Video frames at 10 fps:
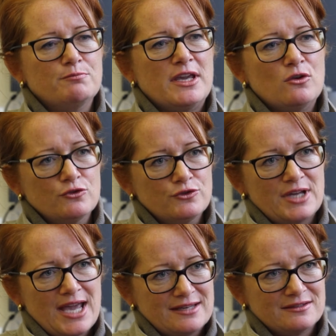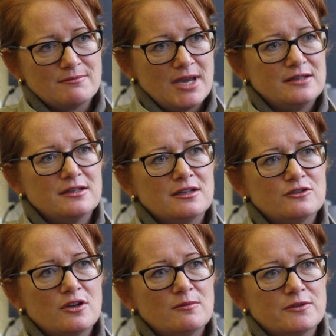be underestimated in
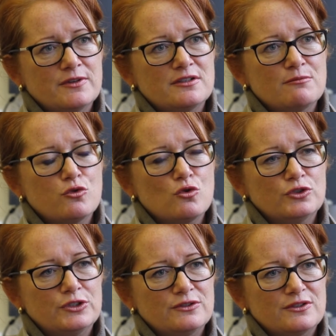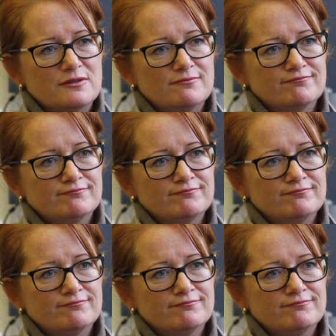terms of its importance.